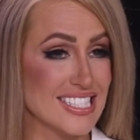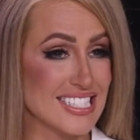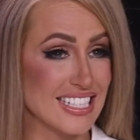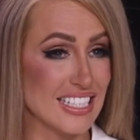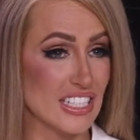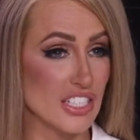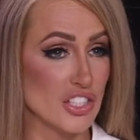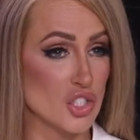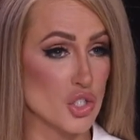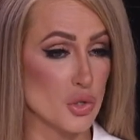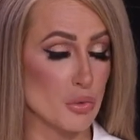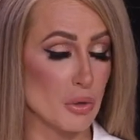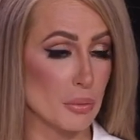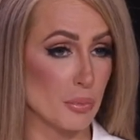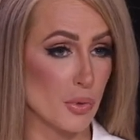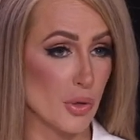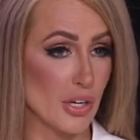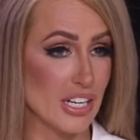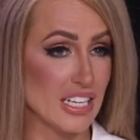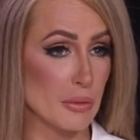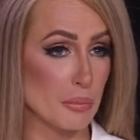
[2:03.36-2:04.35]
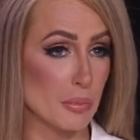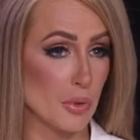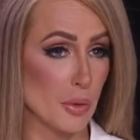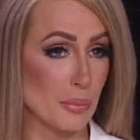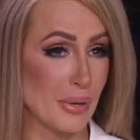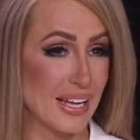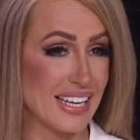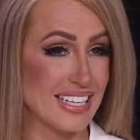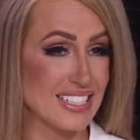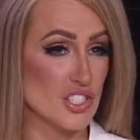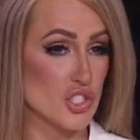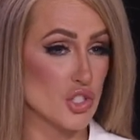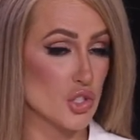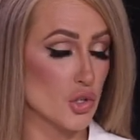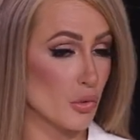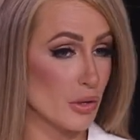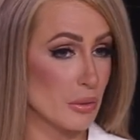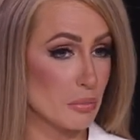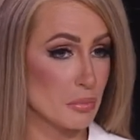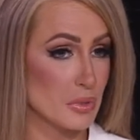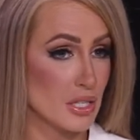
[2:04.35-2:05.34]
sticking to a pre-prepared
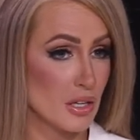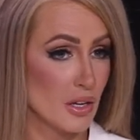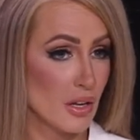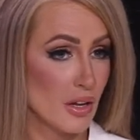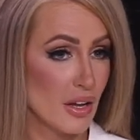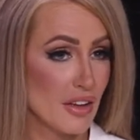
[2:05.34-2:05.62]
script,